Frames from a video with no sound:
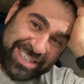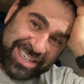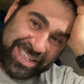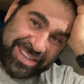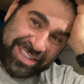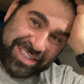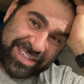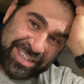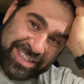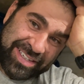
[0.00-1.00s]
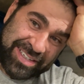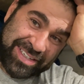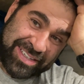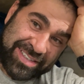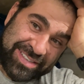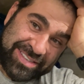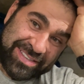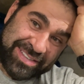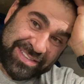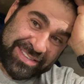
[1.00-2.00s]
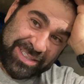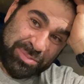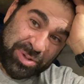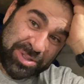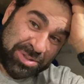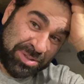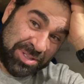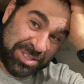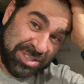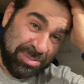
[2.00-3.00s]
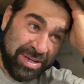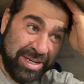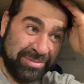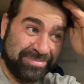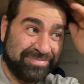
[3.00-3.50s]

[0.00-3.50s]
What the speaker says: I think I need more storage somehow.